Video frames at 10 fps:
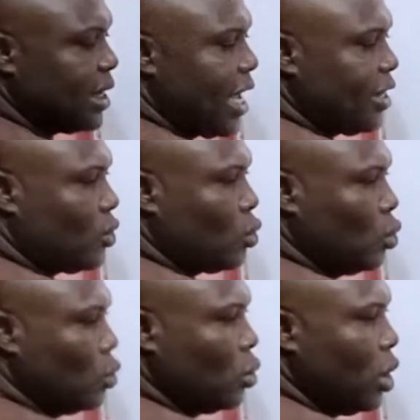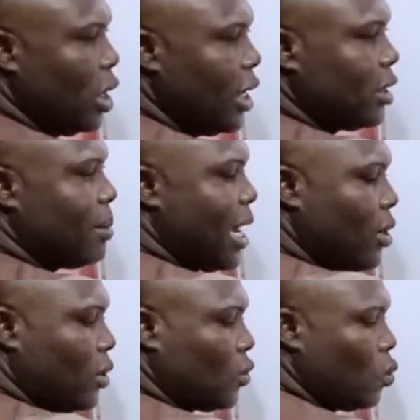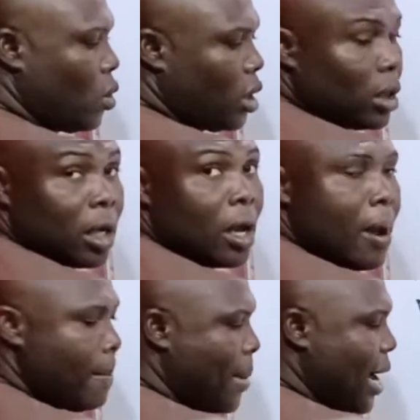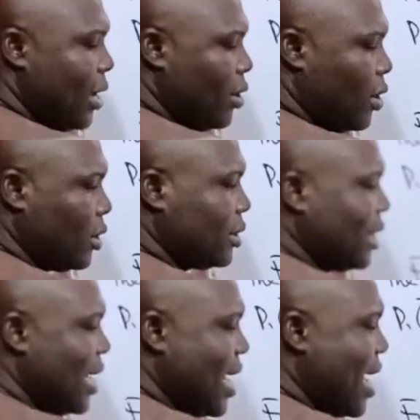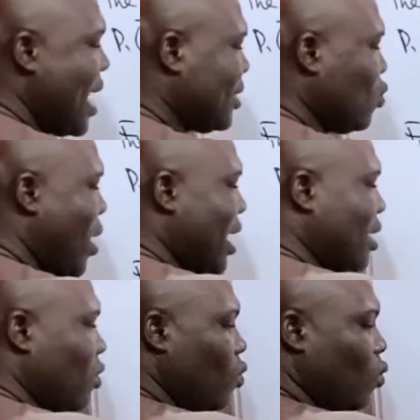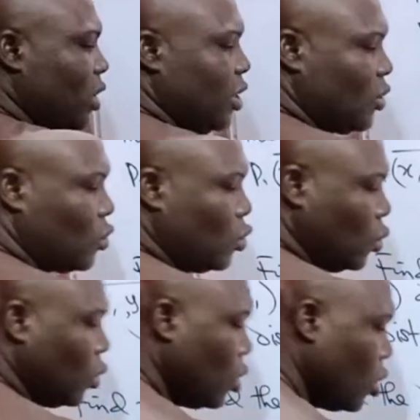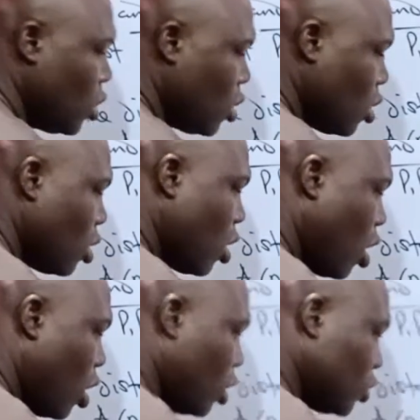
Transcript: x2 is minus 1 minus x1, which is 2, all